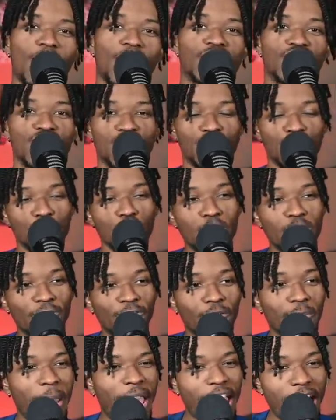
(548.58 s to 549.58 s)
and just shooting
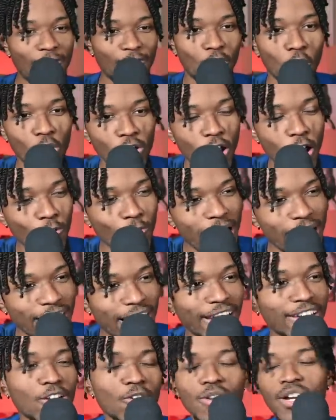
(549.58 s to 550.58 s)
from half court already.
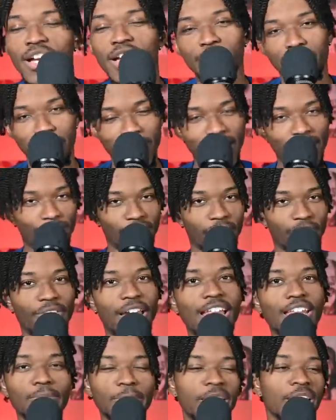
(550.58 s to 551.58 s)
I know bad for
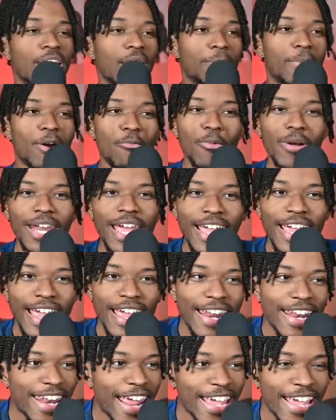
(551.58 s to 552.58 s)
development, but when they
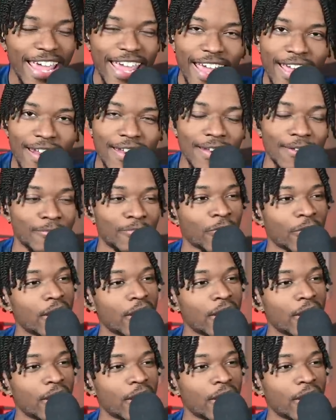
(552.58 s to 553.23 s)
hitting, they hitting.